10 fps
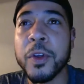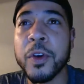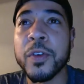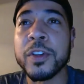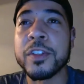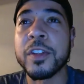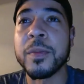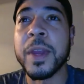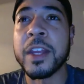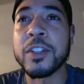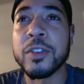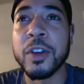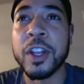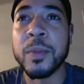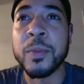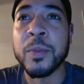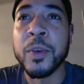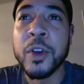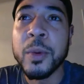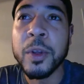over into the mainstream
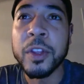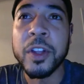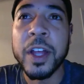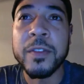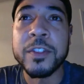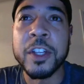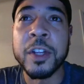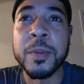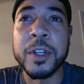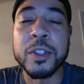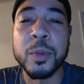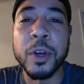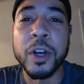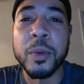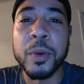with a lot of cinema as well,